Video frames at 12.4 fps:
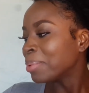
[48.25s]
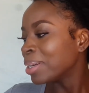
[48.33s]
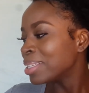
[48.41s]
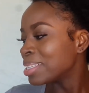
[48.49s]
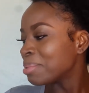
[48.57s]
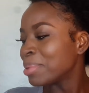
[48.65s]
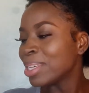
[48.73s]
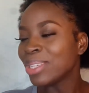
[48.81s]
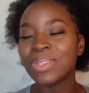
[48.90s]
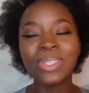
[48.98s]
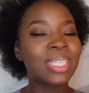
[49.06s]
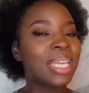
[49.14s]
going to be
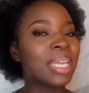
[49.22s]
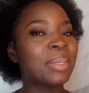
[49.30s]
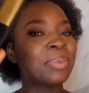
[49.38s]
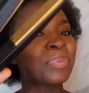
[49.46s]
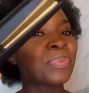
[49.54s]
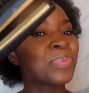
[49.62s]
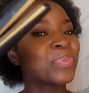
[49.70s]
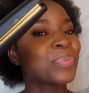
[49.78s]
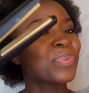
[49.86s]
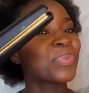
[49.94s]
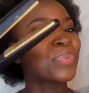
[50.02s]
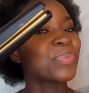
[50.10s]
using
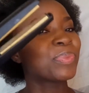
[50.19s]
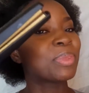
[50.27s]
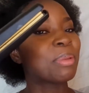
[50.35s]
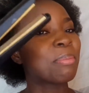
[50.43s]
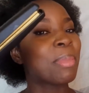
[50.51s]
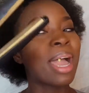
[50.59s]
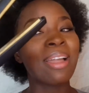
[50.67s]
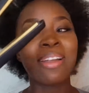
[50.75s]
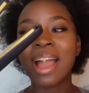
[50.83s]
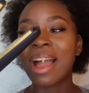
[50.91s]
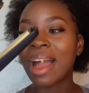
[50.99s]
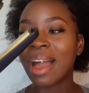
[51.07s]
my
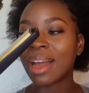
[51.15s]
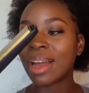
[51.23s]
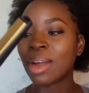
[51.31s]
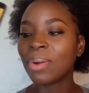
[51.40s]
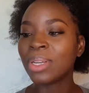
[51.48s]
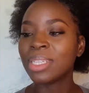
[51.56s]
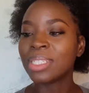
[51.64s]
flat